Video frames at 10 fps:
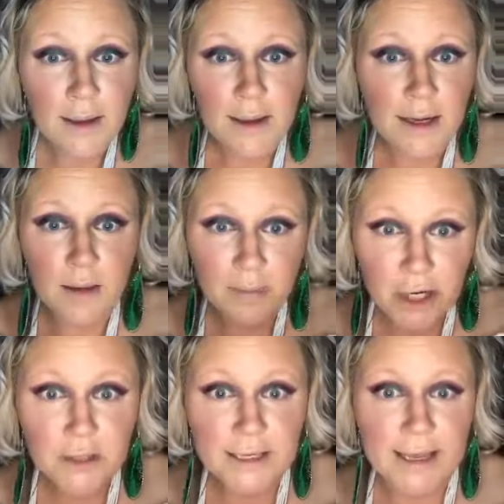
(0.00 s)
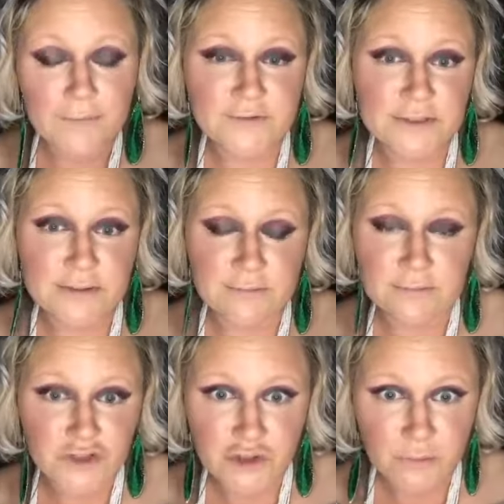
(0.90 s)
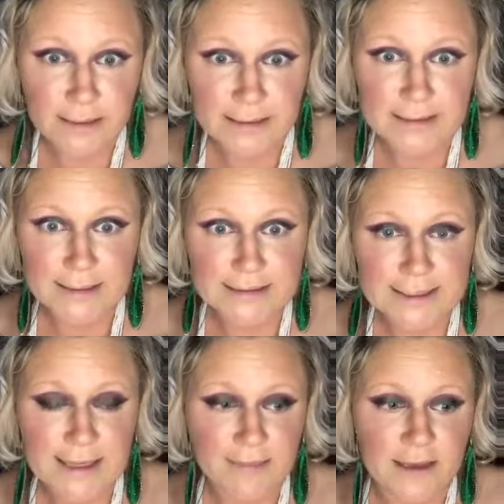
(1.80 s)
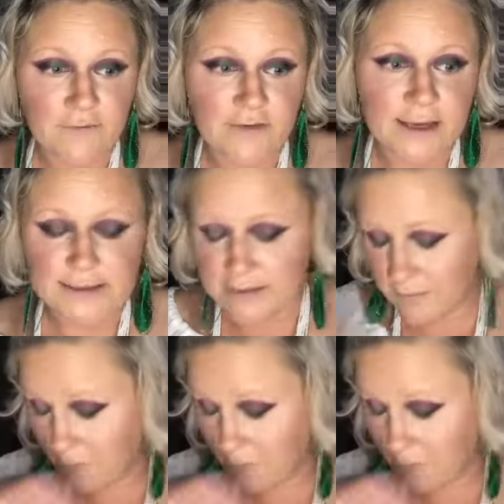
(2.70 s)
And I barely have to do anything to get that effect.